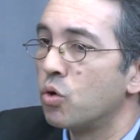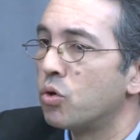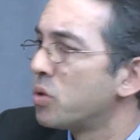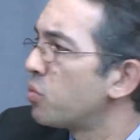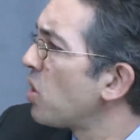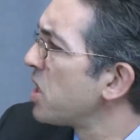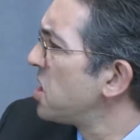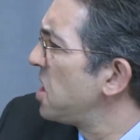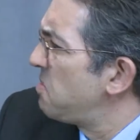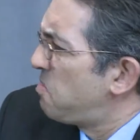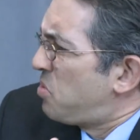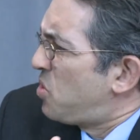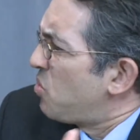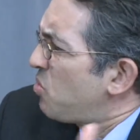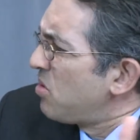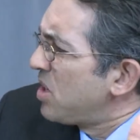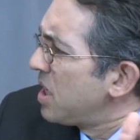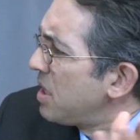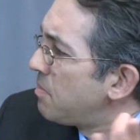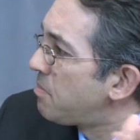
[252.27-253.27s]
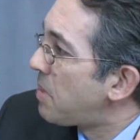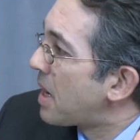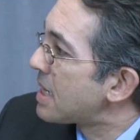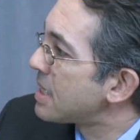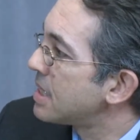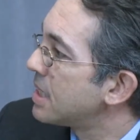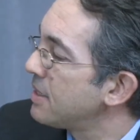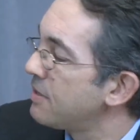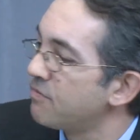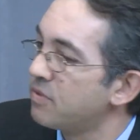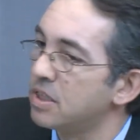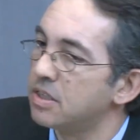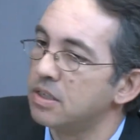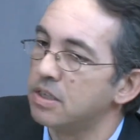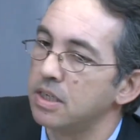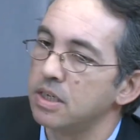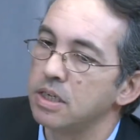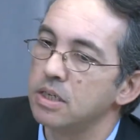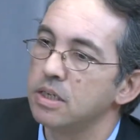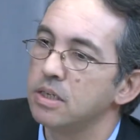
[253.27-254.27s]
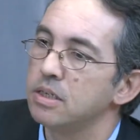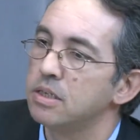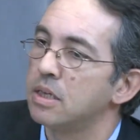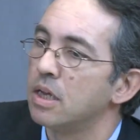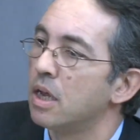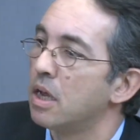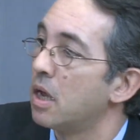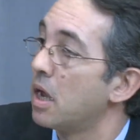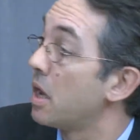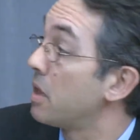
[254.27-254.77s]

So it was a purely passive disease,